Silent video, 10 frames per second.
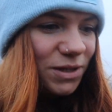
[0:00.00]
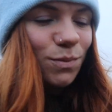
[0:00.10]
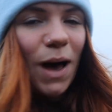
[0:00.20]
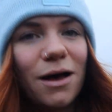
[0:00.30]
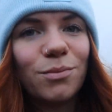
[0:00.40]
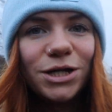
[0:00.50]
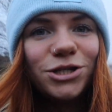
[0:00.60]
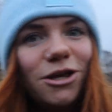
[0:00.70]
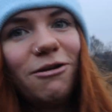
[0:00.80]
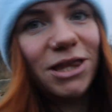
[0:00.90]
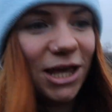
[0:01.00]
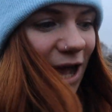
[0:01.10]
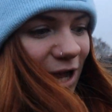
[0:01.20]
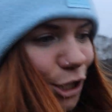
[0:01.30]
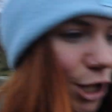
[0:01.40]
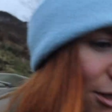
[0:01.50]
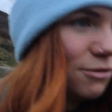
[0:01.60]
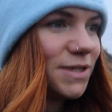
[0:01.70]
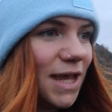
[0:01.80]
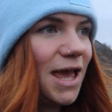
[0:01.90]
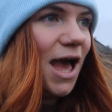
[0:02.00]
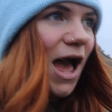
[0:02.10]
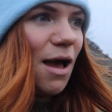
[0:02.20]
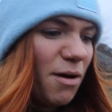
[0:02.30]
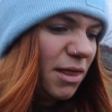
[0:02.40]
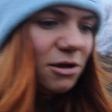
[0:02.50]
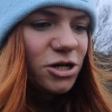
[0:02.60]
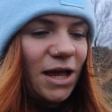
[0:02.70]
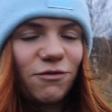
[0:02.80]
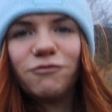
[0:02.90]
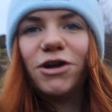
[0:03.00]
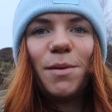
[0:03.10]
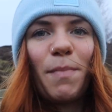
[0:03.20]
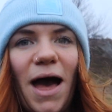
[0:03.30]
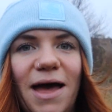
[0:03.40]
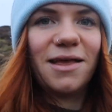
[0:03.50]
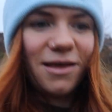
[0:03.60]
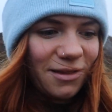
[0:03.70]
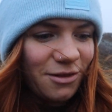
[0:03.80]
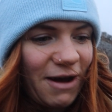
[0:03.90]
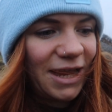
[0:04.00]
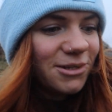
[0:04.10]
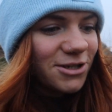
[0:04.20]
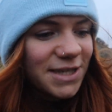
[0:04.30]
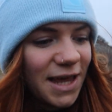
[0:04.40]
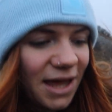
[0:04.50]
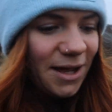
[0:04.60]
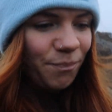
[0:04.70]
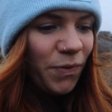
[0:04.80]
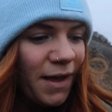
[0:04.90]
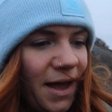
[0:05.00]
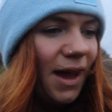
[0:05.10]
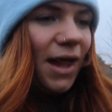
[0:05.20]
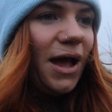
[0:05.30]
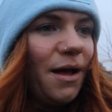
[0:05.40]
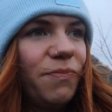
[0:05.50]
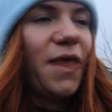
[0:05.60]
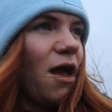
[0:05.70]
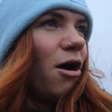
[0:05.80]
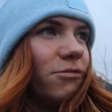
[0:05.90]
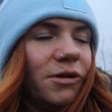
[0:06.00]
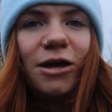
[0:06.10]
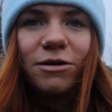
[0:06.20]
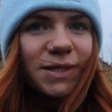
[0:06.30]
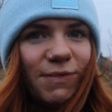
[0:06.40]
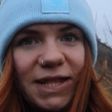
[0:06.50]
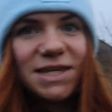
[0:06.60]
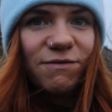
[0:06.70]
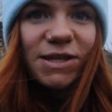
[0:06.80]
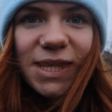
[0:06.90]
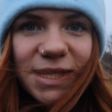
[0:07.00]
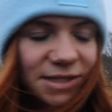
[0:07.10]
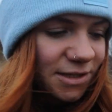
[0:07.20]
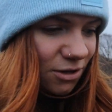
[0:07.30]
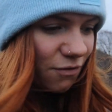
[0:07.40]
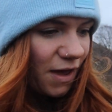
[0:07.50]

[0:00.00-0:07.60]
as well, which you can use. I think you'll just have to run it by the rangers here. They hold loads of activities and stuff